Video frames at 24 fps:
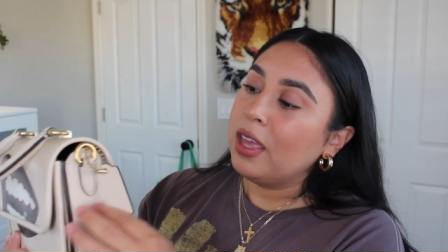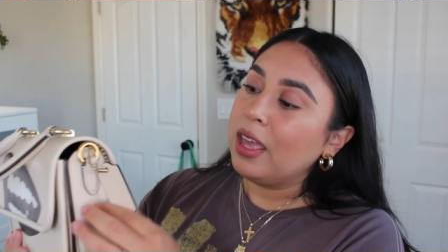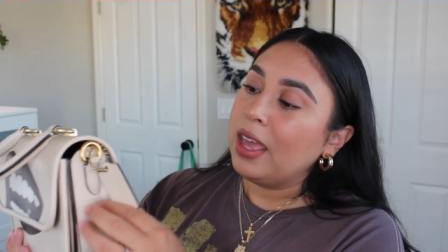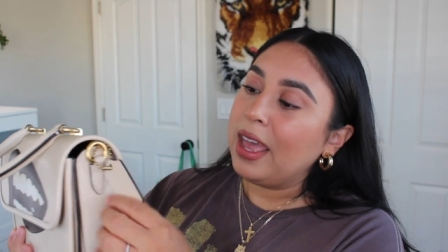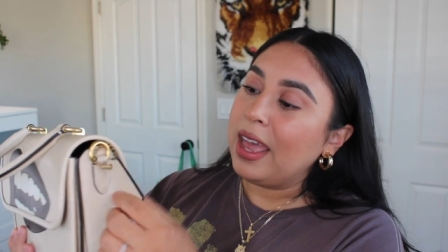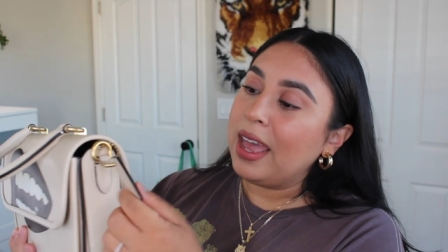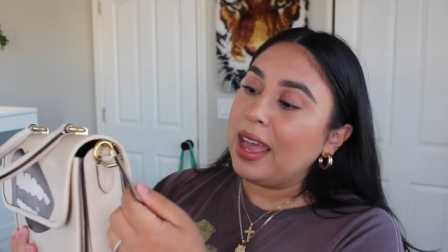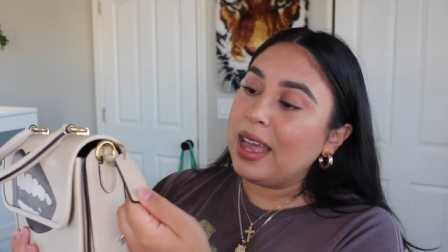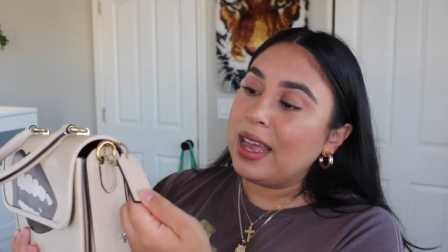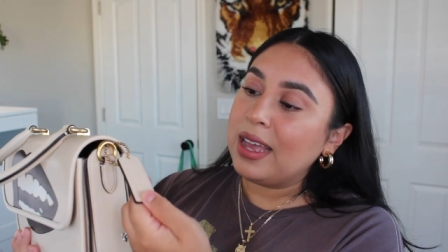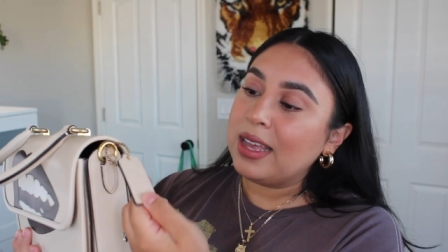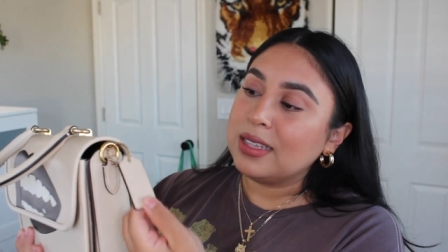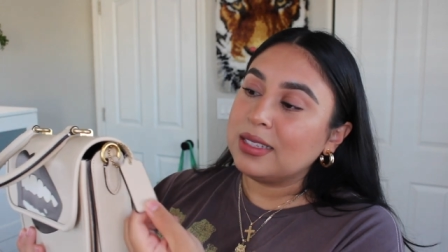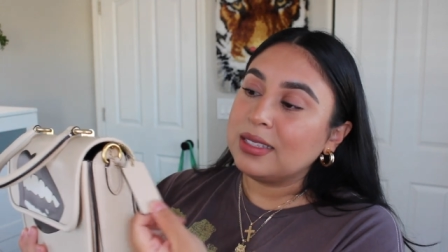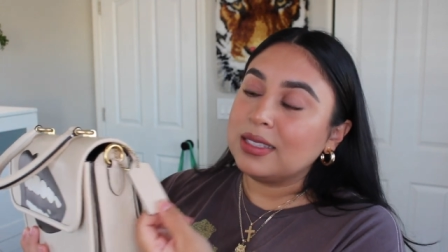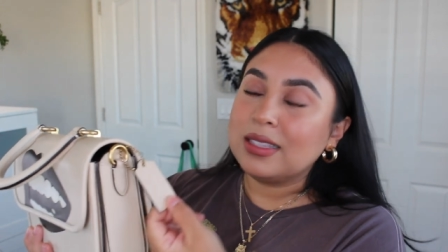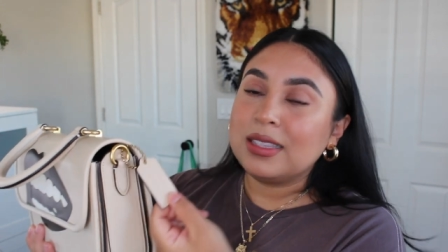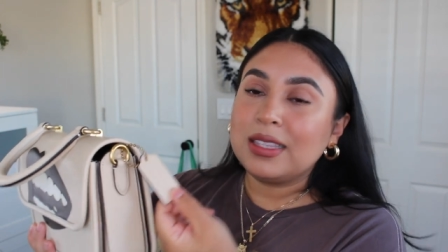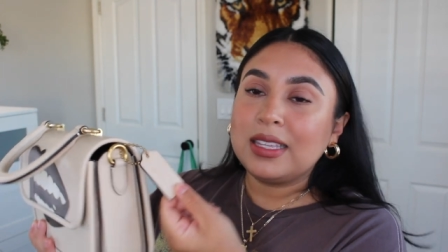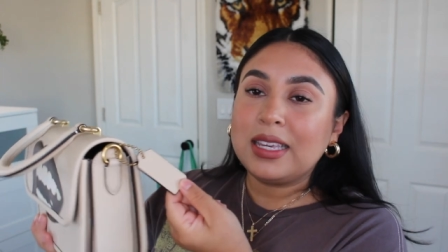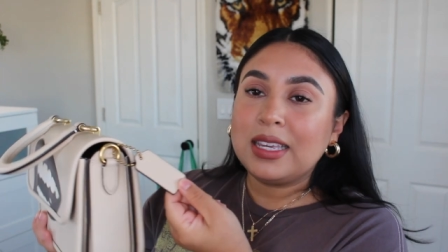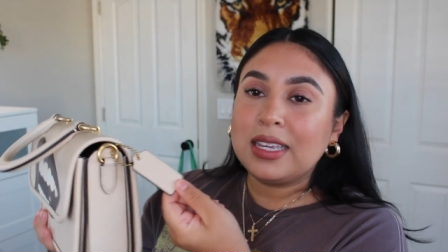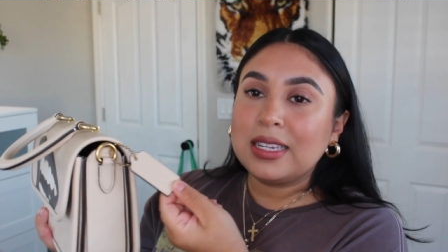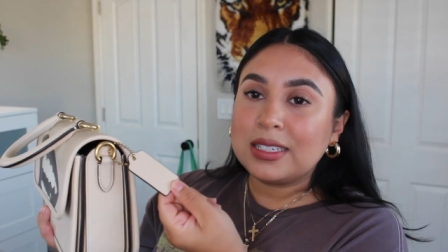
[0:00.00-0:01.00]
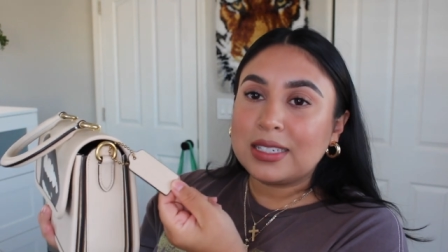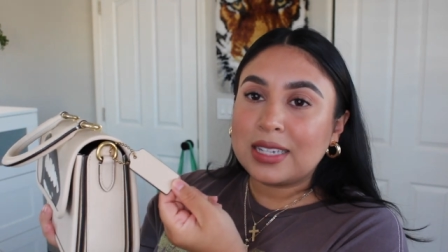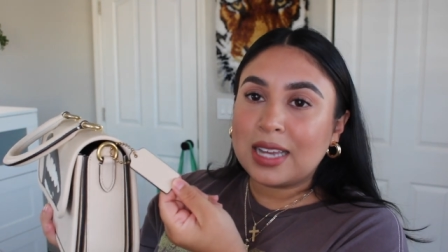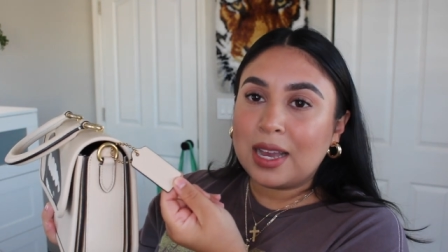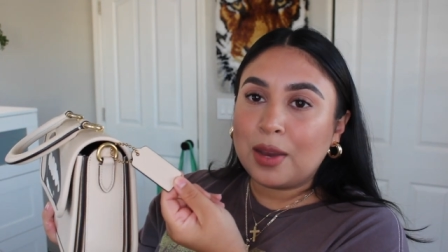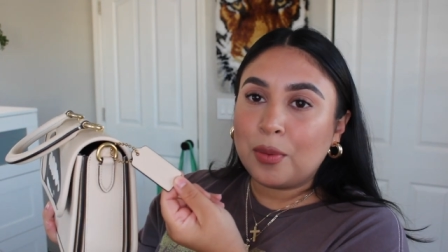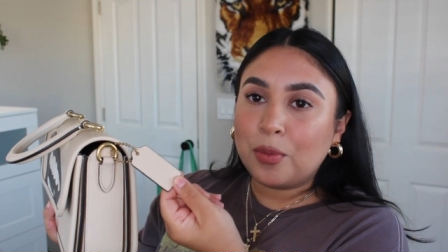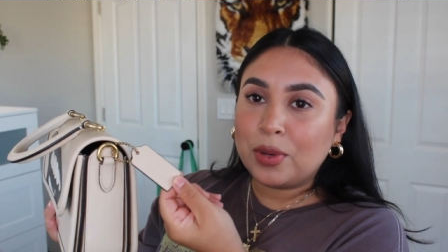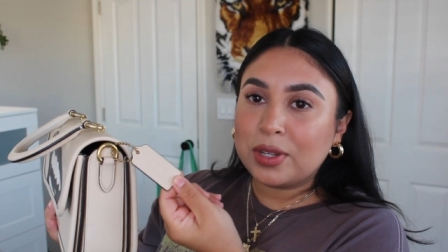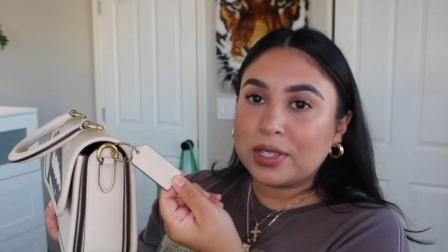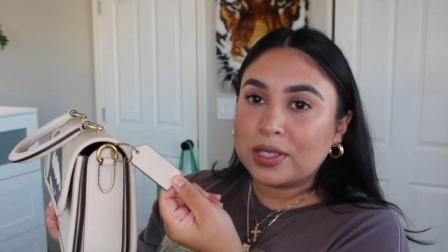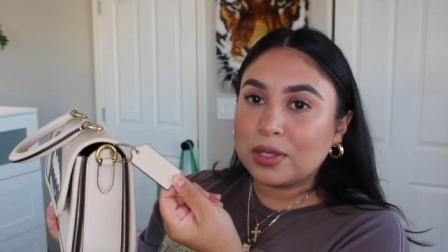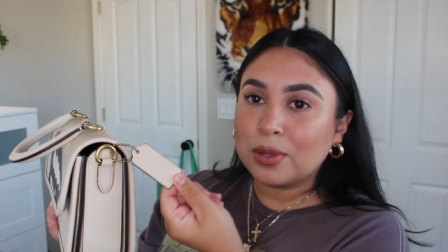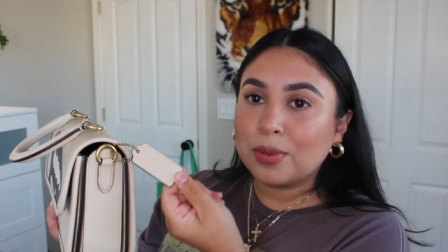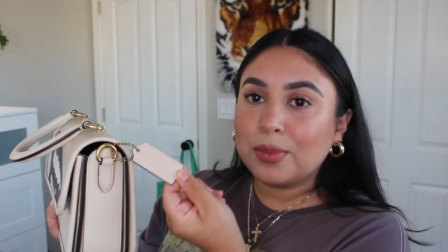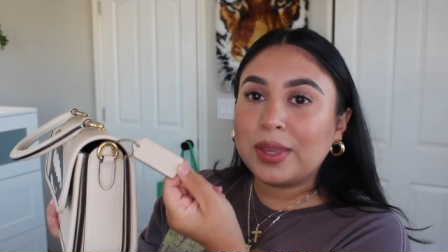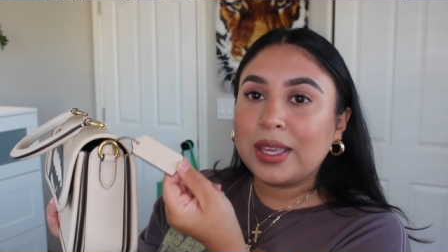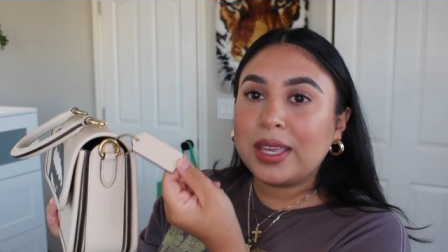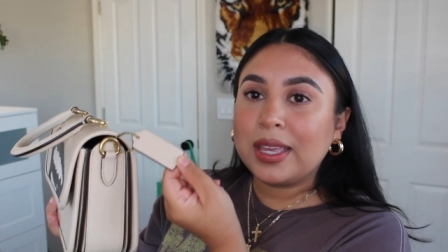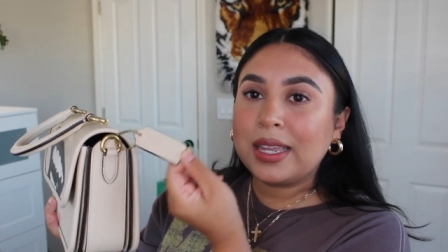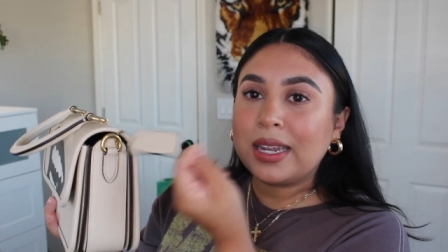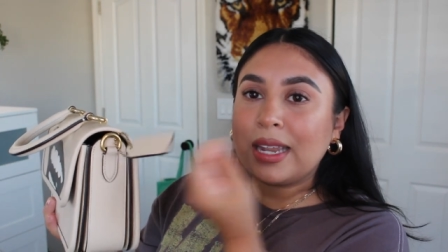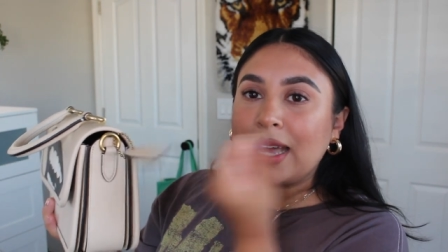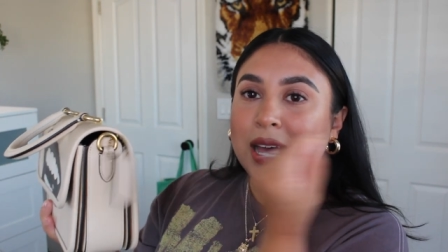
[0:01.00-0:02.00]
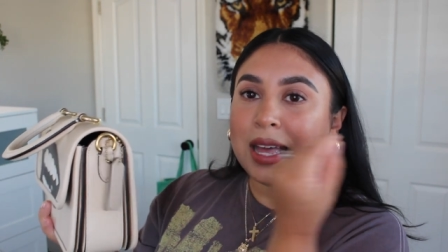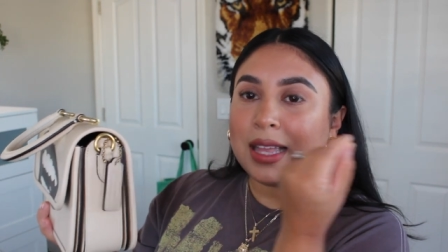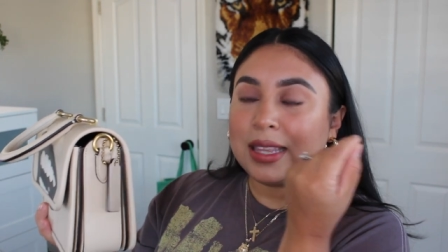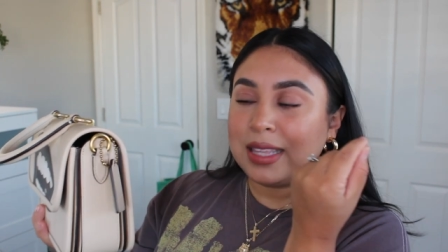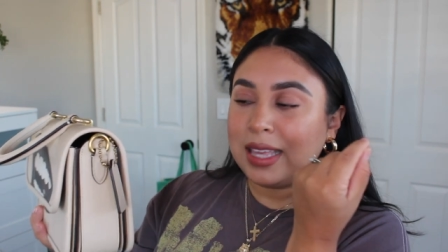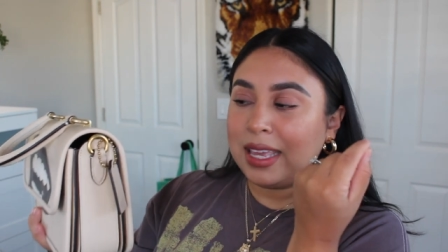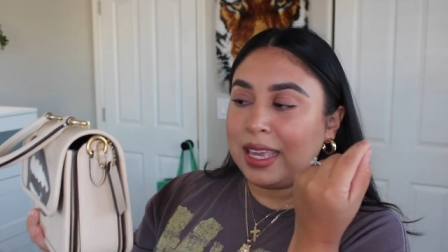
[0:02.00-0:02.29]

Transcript: It has the Tom Wesselmann on um,